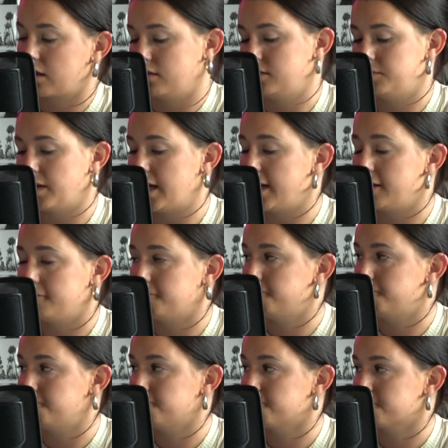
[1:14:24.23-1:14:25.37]
It's bad.
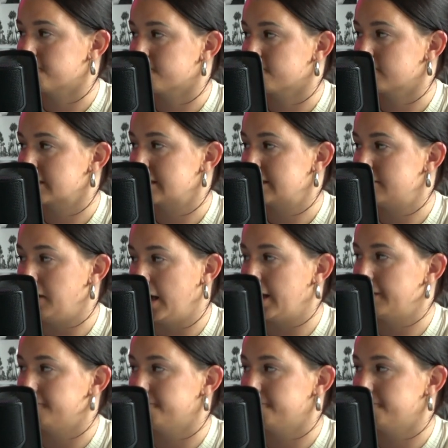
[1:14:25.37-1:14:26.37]
It's bad.